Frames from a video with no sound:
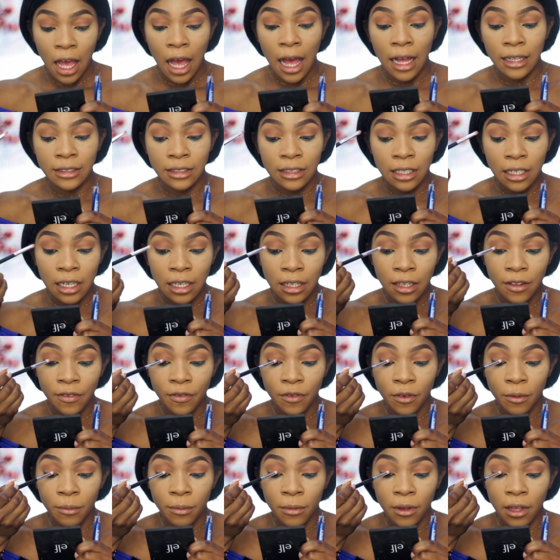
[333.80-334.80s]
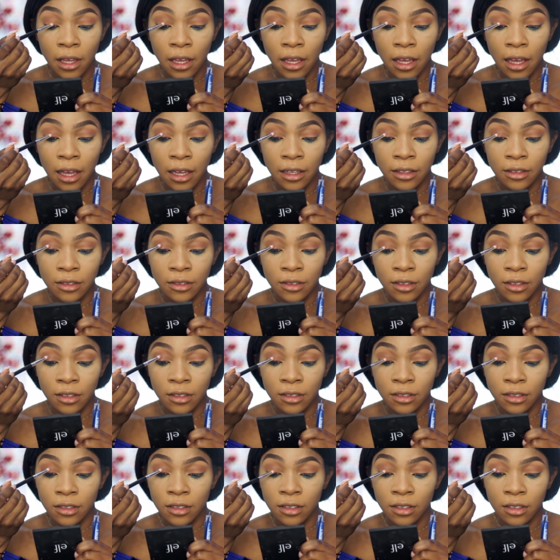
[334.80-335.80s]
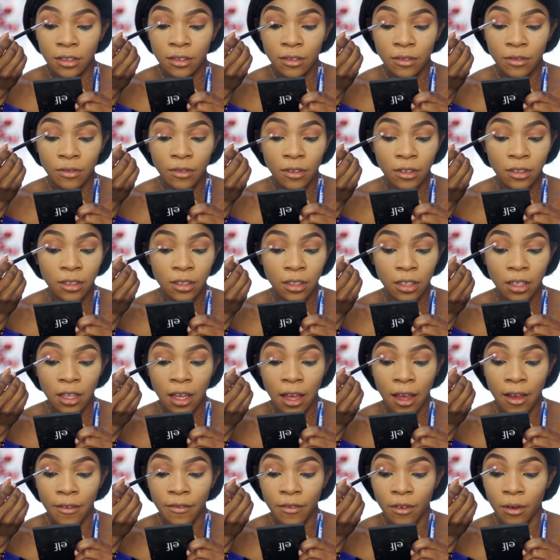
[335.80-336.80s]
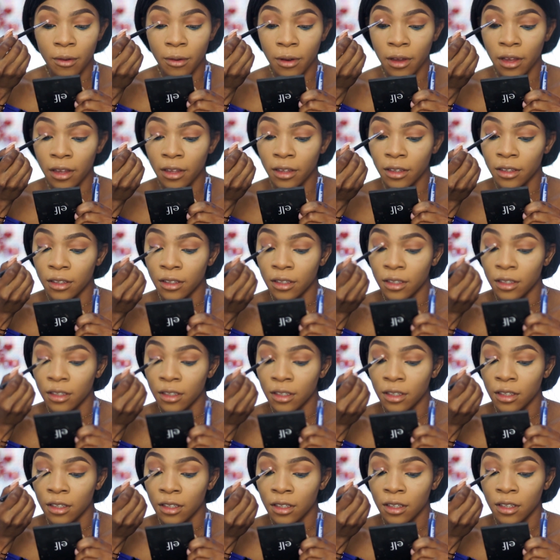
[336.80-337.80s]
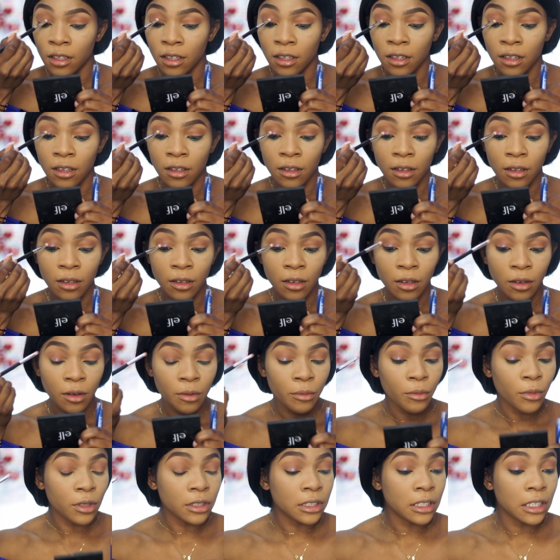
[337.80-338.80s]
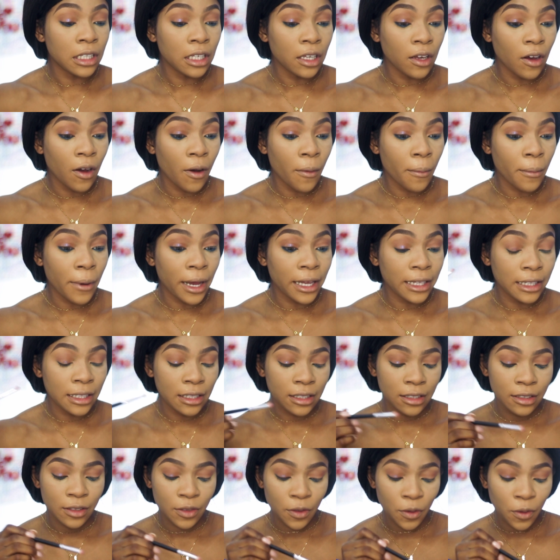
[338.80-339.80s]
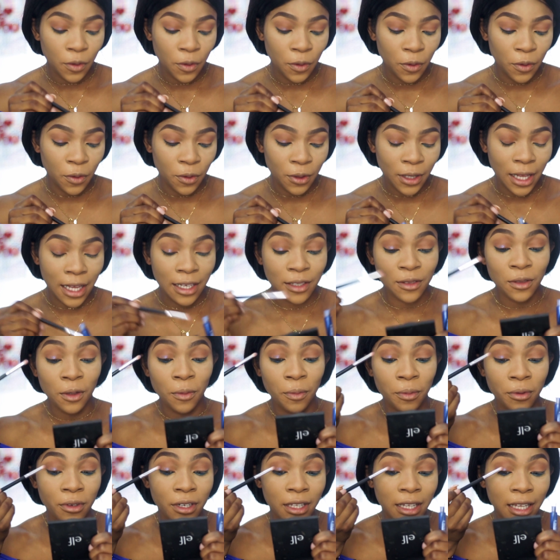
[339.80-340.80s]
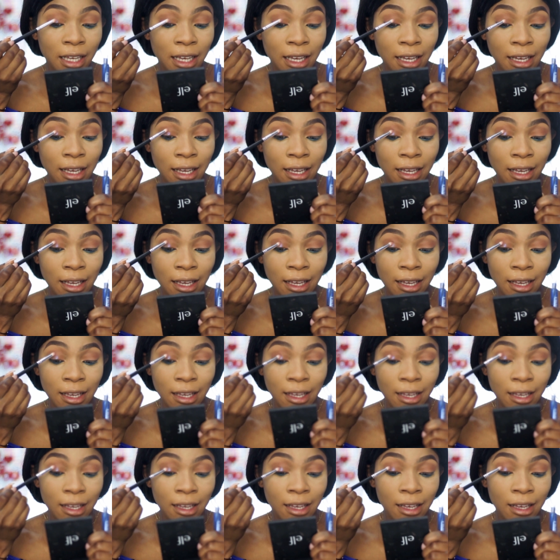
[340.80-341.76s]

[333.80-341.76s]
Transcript: and taking it from there and just running it everywhere. Mostly on my lid. Oh, that's so pretty.